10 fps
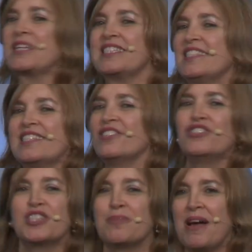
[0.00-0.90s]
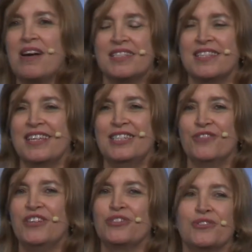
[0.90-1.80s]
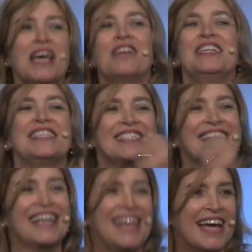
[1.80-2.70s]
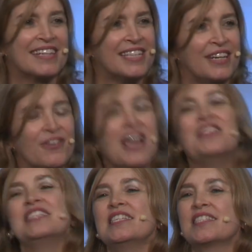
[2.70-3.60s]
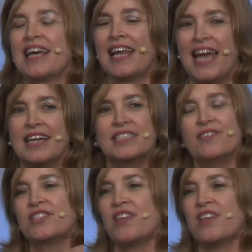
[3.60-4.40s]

because this isn't just about us as individuals. This is collective. This is collective